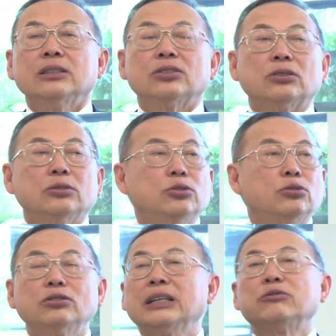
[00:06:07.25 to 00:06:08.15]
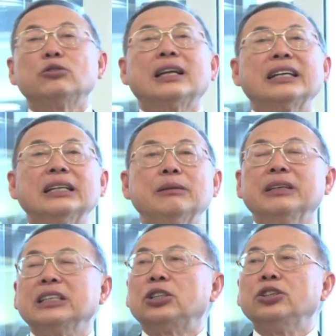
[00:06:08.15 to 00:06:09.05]
So you don't have to line up
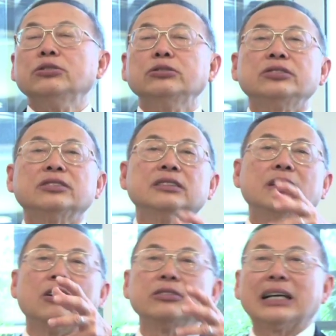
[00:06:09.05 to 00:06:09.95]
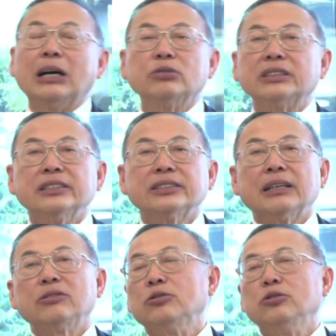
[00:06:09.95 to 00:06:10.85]
and queues on counters
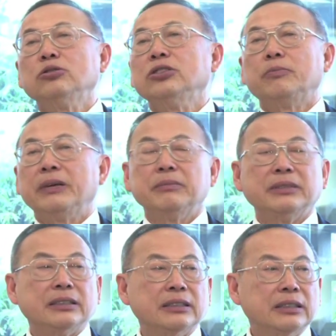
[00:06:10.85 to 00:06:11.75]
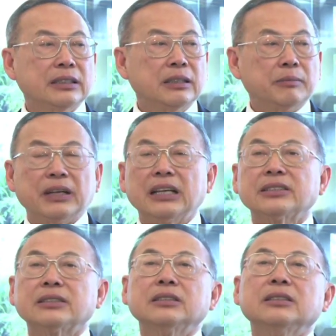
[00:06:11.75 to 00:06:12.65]
to do your payment.
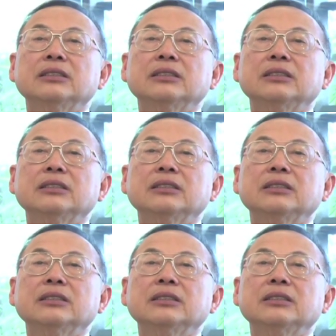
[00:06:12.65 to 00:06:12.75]
Plus,